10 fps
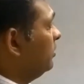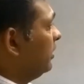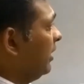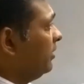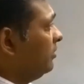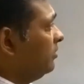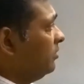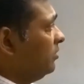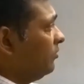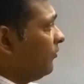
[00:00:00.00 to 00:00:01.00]
then
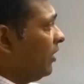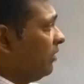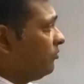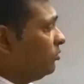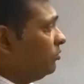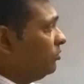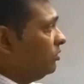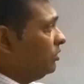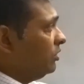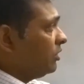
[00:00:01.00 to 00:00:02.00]
we have to
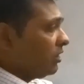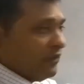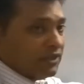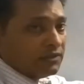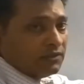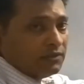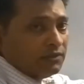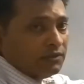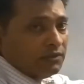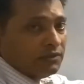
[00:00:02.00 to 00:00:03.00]
reverse
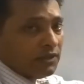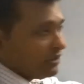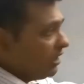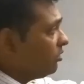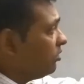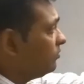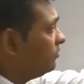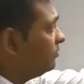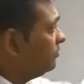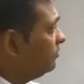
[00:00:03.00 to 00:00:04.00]
the sign of
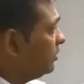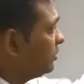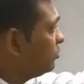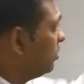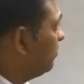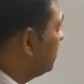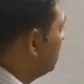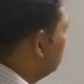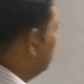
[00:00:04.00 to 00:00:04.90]
these two numbers.